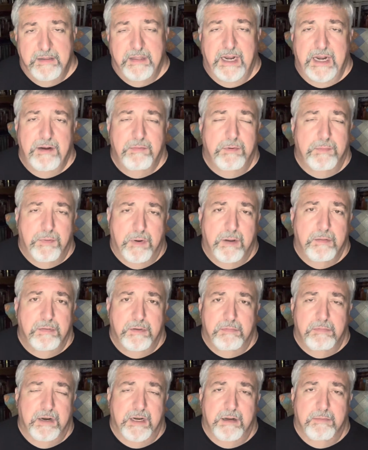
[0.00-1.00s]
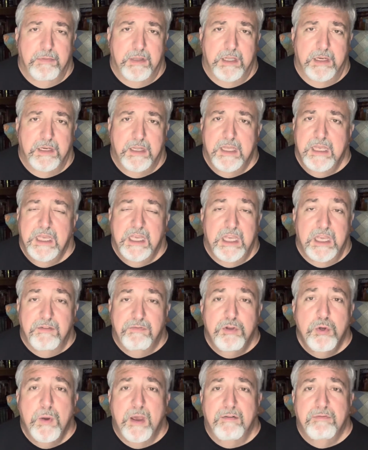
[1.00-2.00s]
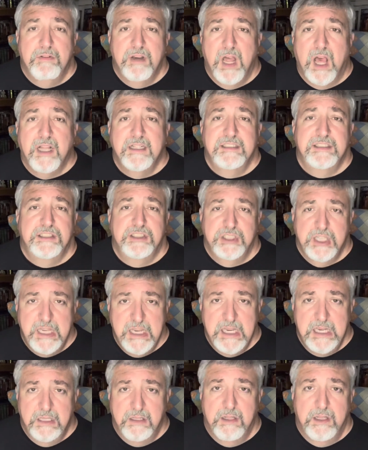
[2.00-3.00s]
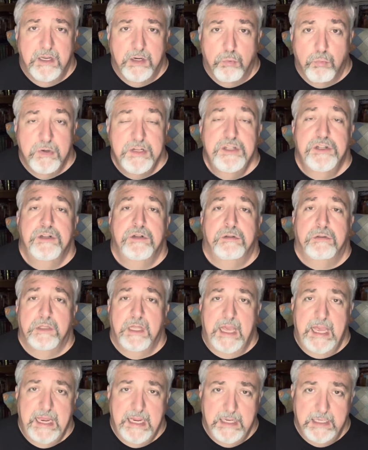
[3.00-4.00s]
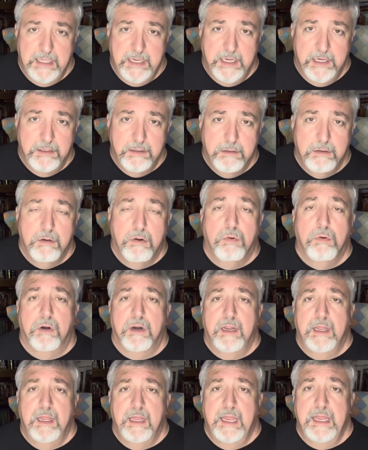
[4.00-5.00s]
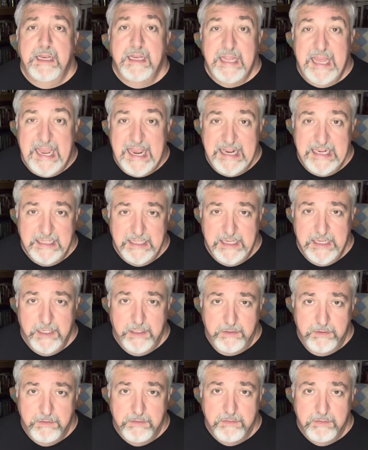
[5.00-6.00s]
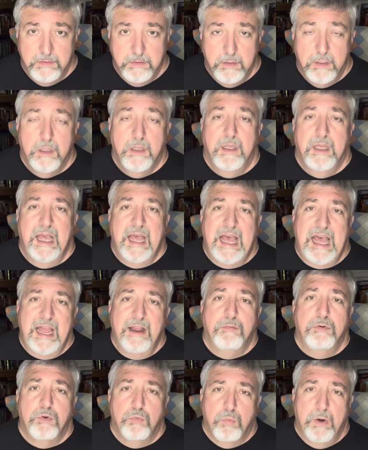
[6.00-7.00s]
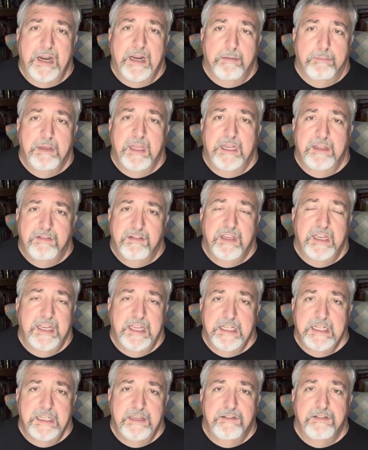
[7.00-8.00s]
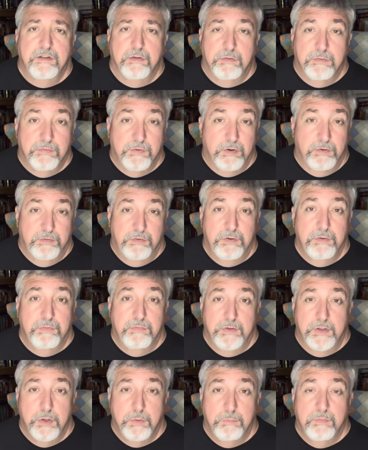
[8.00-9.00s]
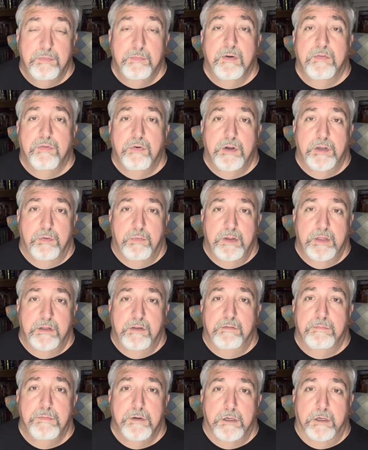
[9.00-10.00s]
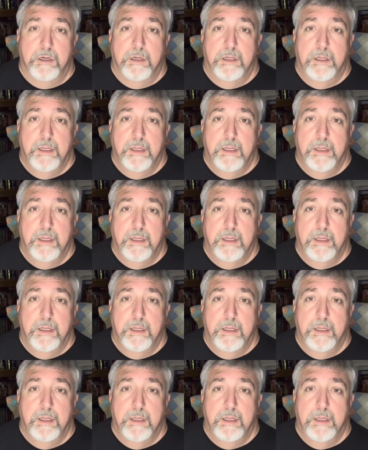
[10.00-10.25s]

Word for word: that I would probably recommend. If you have not seen the original Alien or and Aliens, I would recommend seeing at least those first two films before you read this book